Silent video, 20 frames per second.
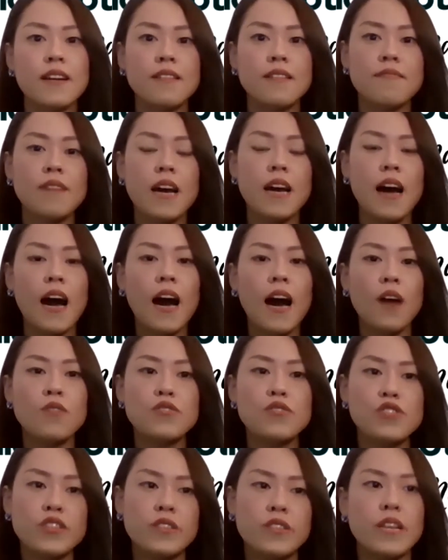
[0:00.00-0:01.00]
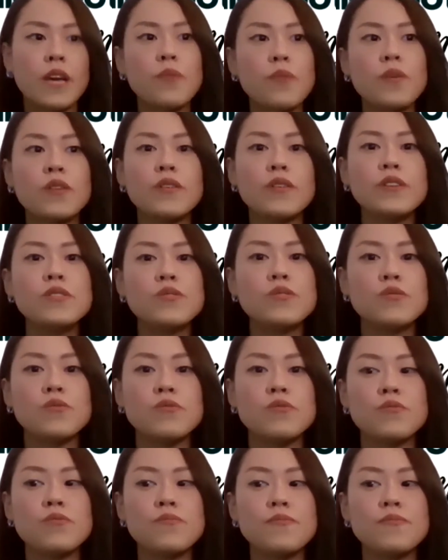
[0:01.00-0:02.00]
and how they were going
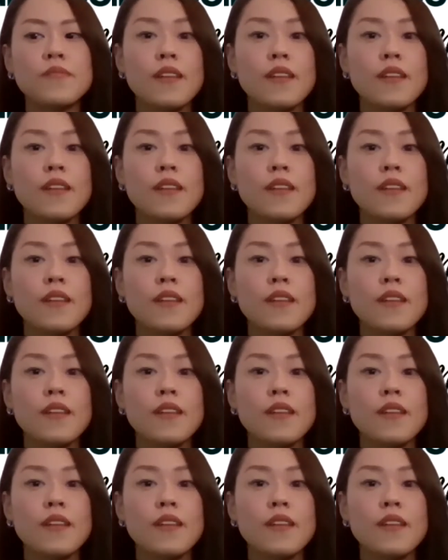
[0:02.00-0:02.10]
to